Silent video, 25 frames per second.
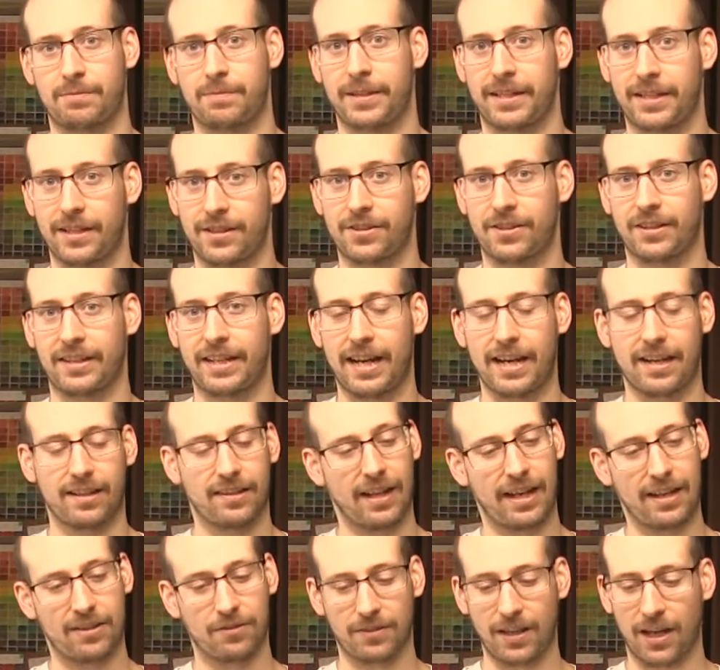because again,
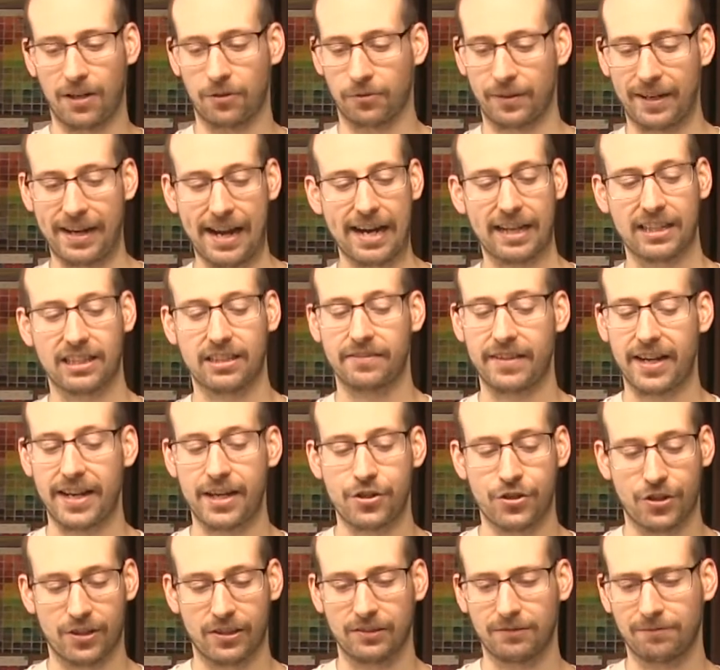that
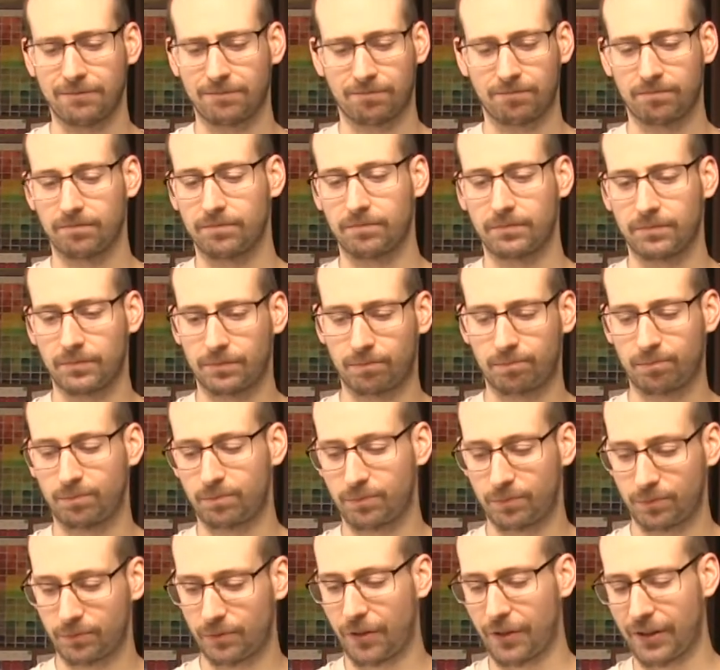reactivation
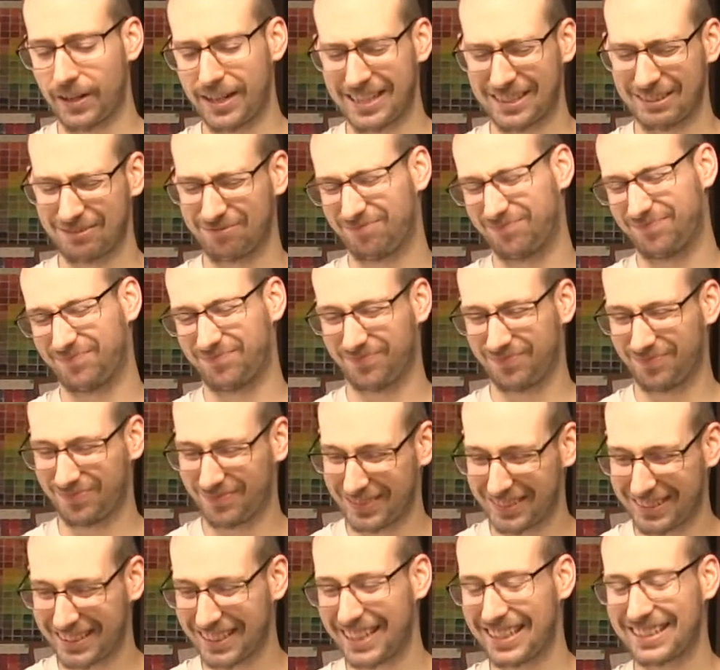thing,
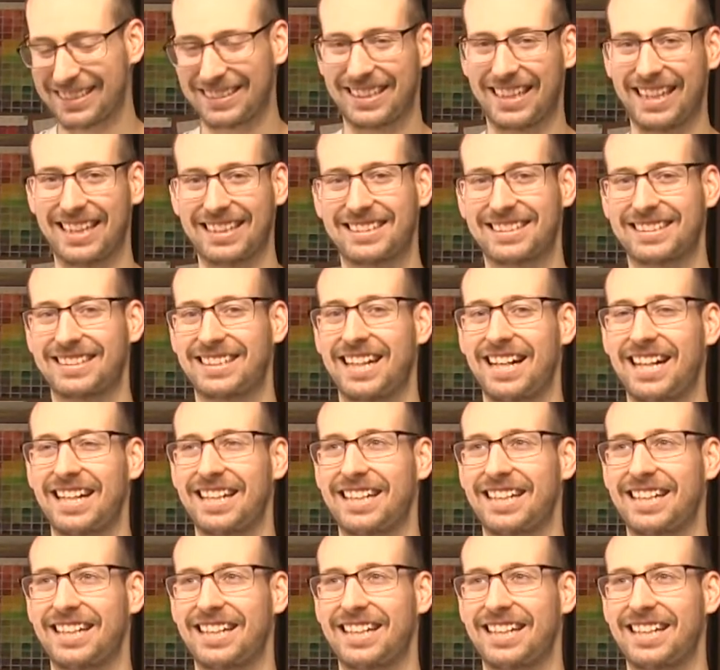it's